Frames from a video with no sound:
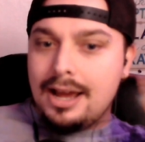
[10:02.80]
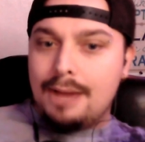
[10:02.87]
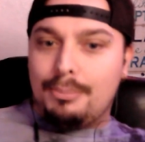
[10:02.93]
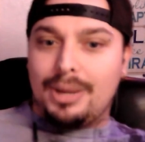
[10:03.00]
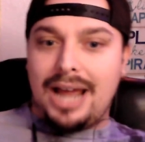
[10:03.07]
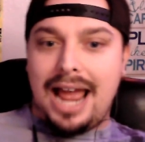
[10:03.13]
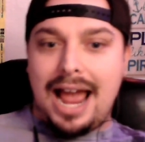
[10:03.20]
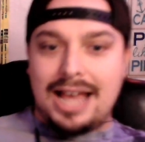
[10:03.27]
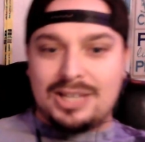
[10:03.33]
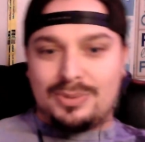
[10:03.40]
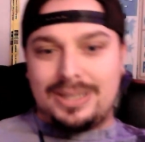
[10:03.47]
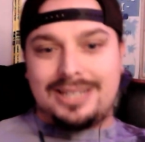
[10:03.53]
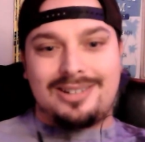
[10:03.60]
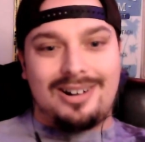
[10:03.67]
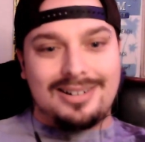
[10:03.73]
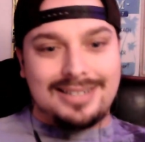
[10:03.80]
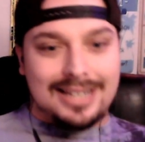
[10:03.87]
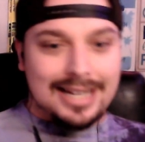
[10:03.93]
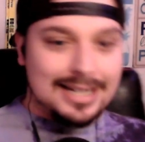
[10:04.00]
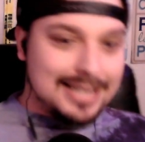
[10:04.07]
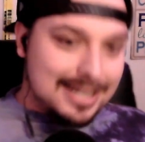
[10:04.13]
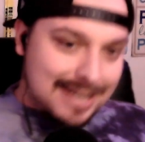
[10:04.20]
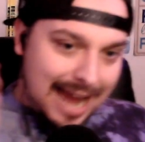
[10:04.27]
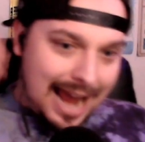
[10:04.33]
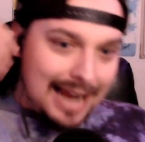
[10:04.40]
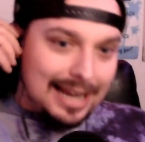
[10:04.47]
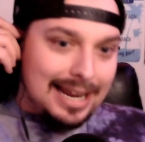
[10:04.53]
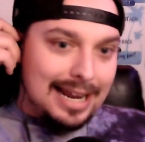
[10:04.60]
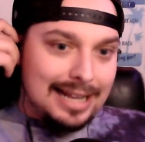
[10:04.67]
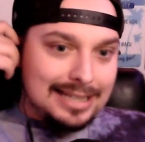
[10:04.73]
but as we start to get to
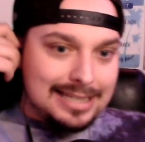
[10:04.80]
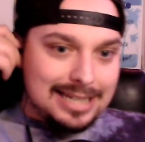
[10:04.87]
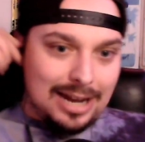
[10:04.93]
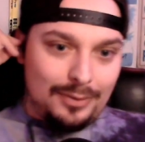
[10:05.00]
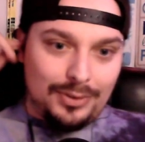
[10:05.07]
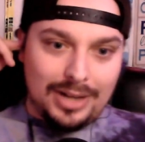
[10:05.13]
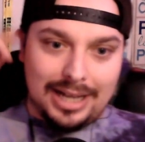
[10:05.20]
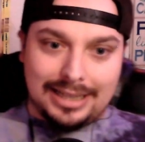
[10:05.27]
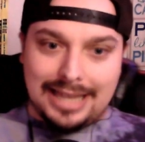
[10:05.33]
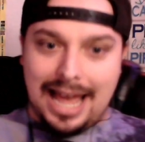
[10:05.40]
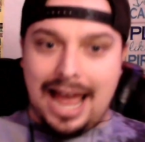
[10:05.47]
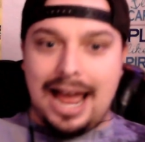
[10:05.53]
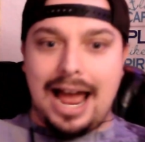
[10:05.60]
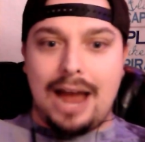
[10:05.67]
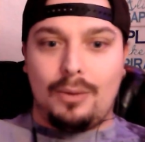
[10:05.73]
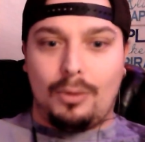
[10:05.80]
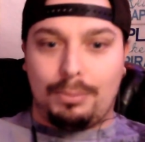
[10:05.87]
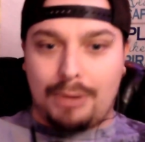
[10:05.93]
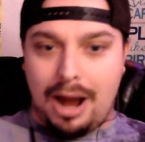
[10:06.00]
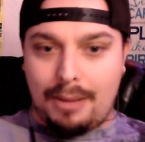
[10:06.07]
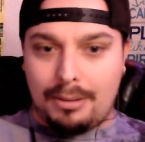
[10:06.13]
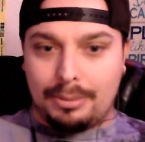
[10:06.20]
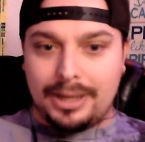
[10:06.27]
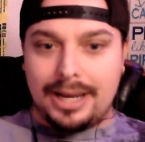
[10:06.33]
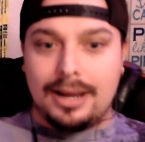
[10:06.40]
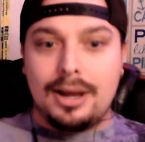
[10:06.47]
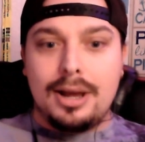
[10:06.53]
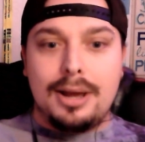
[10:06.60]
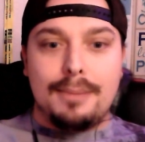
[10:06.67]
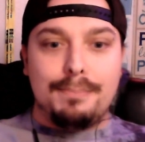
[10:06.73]
tanking and stuff like that, I will probably
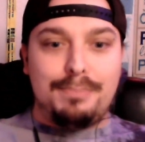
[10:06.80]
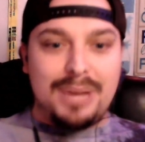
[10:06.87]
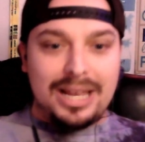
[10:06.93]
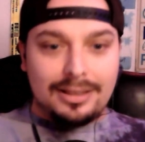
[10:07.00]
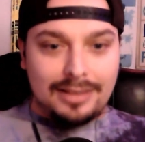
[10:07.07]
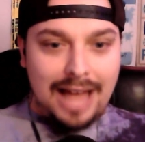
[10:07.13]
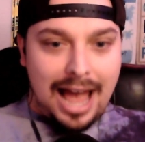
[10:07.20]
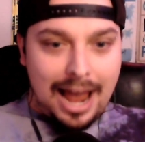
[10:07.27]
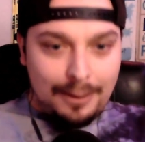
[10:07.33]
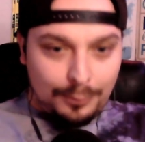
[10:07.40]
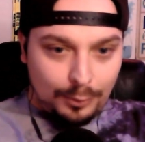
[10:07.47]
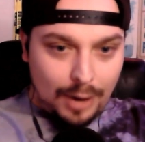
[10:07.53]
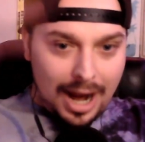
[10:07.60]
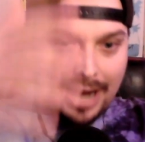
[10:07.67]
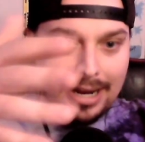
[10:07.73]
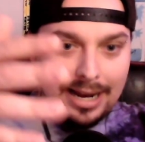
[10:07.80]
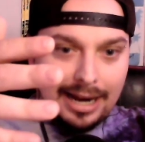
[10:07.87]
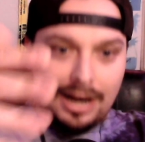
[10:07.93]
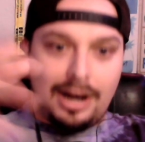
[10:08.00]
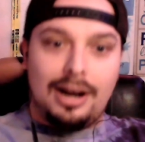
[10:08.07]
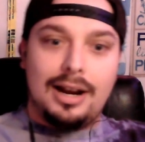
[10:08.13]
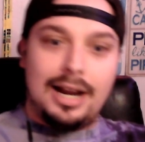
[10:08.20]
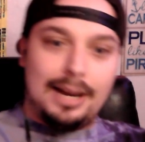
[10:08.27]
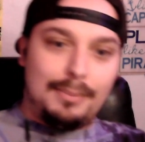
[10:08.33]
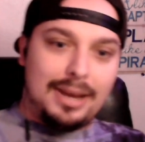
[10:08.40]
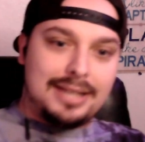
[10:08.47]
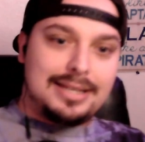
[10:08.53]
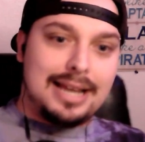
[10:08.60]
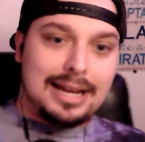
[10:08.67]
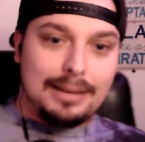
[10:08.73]
be live right here, and my
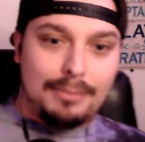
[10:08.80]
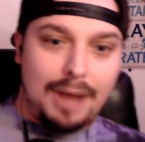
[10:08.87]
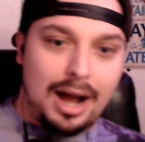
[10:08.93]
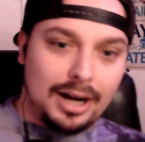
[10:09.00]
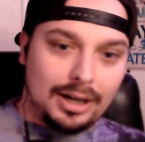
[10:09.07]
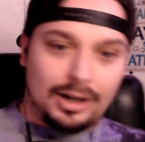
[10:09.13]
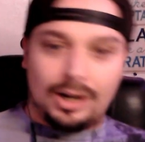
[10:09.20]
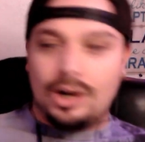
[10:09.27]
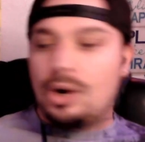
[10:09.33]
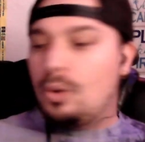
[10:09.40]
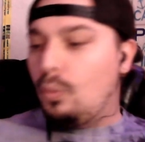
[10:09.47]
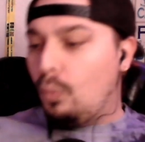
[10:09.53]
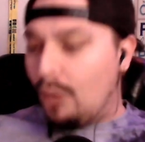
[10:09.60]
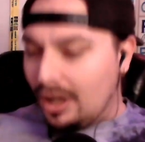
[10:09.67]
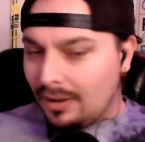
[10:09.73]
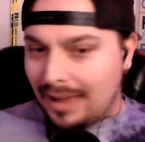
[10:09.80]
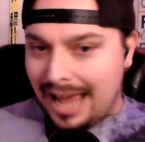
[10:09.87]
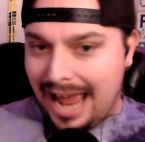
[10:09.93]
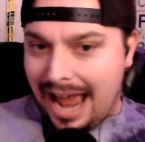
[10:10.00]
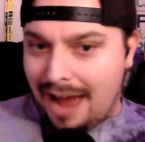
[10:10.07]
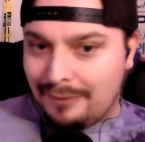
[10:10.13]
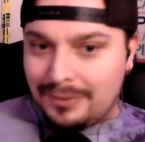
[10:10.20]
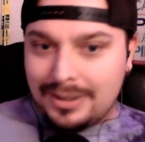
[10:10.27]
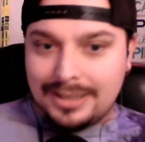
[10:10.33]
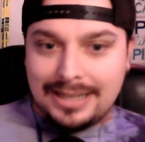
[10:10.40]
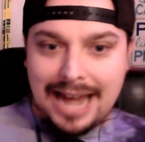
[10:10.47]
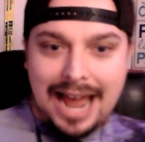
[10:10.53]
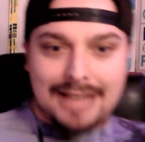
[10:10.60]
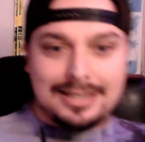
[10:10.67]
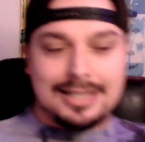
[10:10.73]
second monitor will have
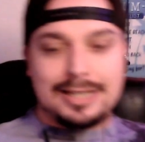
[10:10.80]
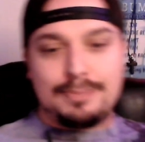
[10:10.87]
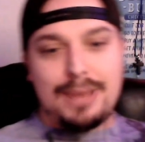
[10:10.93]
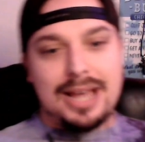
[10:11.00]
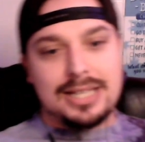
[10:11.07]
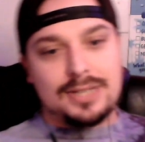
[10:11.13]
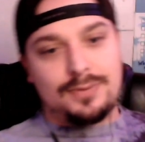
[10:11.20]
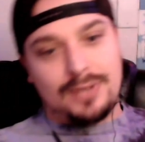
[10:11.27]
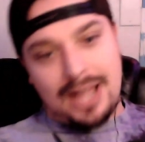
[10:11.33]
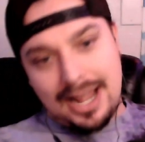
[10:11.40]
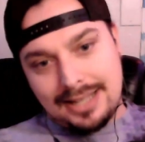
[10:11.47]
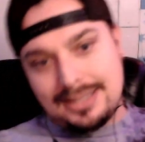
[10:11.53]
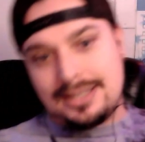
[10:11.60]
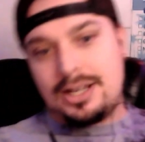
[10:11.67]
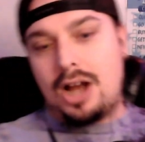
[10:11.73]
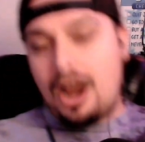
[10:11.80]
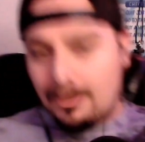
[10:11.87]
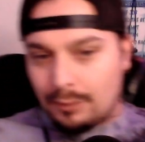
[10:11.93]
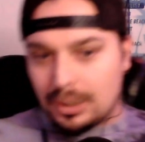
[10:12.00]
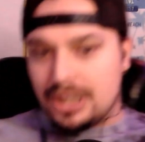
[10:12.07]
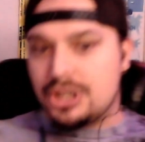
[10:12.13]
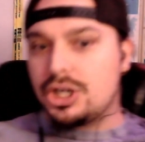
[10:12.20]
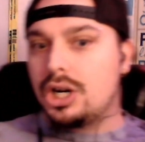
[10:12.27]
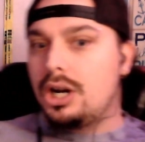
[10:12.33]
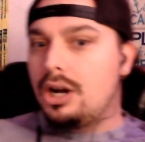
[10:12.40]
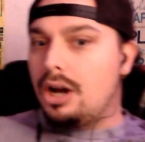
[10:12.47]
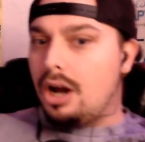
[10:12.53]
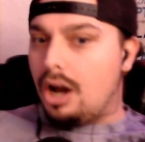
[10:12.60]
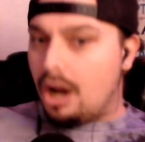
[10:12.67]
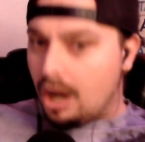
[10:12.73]
NASA space flight's coverage
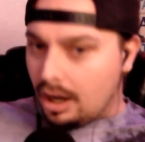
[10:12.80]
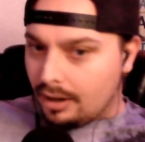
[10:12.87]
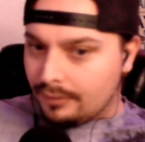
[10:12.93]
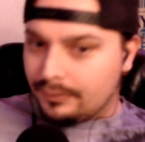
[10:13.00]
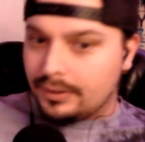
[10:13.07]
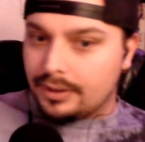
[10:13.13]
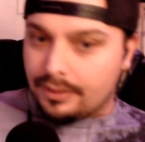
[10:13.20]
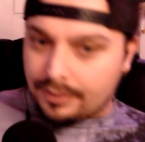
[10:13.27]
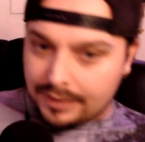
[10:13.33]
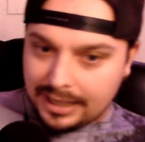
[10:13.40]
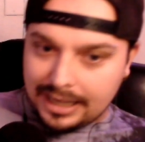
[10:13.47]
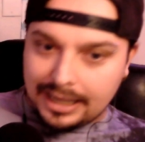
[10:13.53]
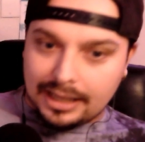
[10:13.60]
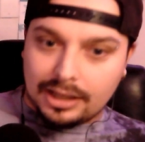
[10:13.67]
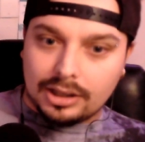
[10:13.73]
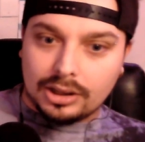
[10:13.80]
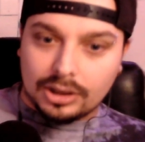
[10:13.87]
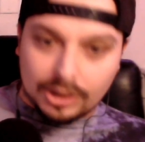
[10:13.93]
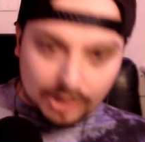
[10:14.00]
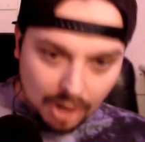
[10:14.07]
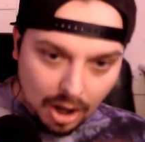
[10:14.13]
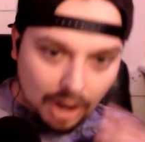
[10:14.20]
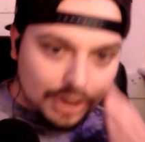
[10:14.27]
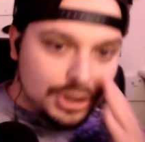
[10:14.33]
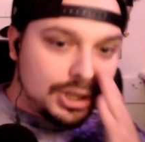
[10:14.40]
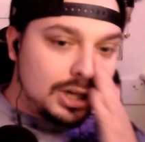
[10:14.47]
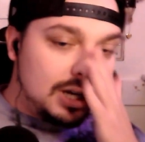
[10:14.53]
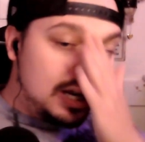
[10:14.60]
of the launch.